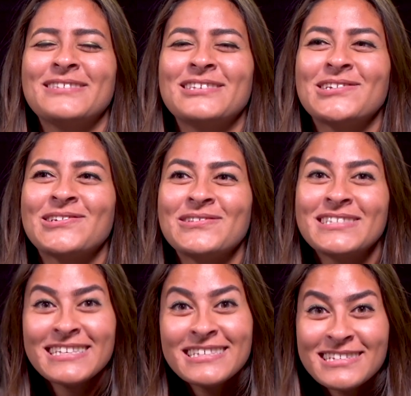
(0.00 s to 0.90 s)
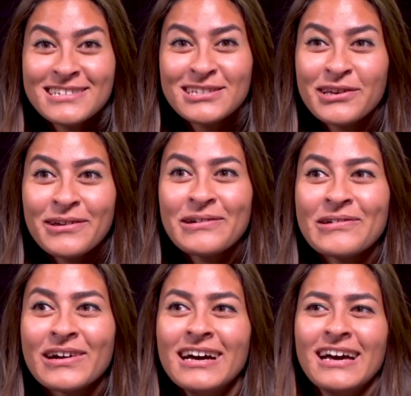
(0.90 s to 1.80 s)
to season 2
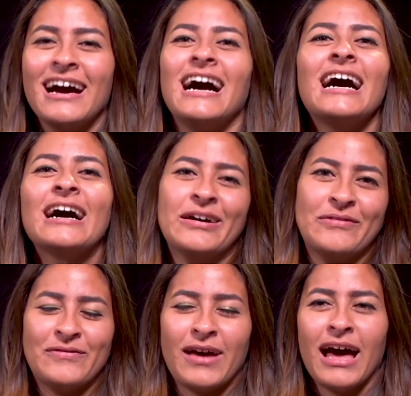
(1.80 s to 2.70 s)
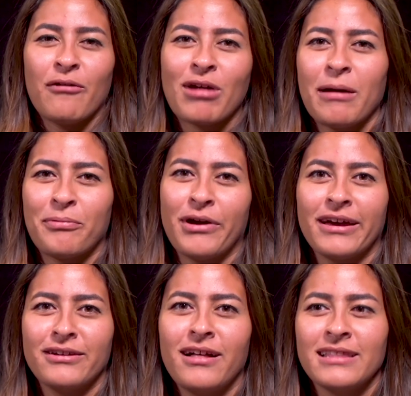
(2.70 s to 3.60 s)
of Rap
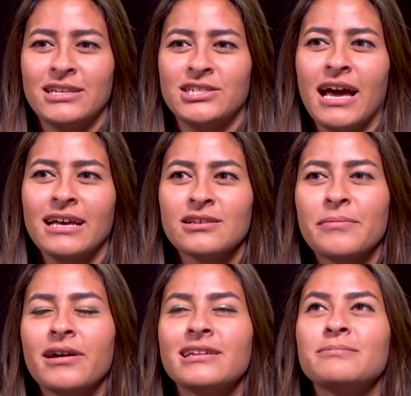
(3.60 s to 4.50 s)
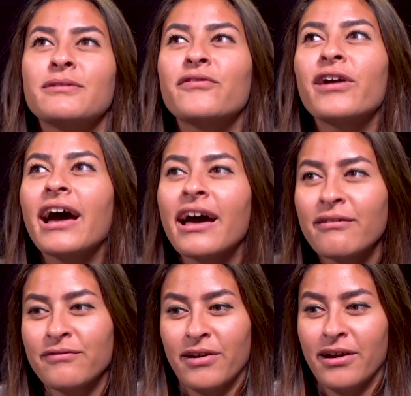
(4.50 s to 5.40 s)
Rock and all that jazz. Oh my god, it's been
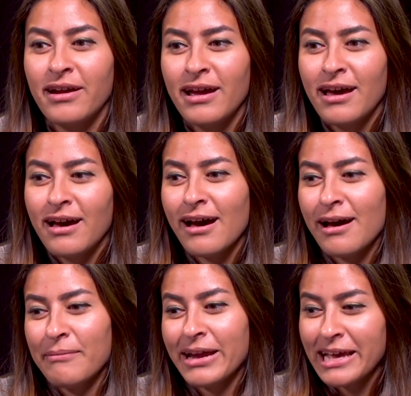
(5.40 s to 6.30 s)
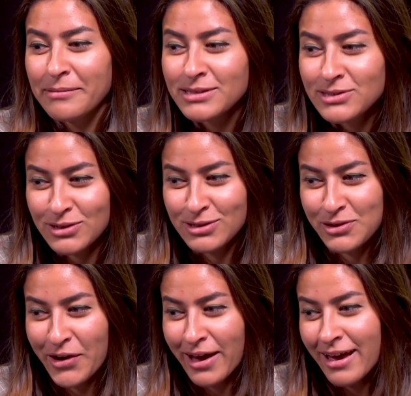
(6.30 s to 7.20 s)
forever. My name is
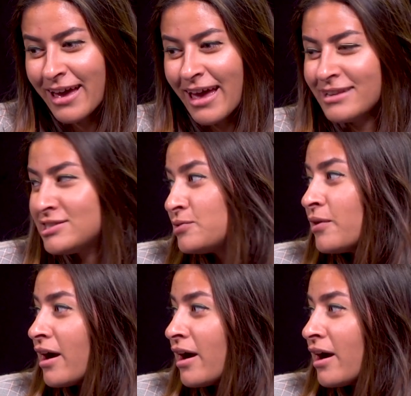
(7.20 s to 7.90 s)
Yousra, and you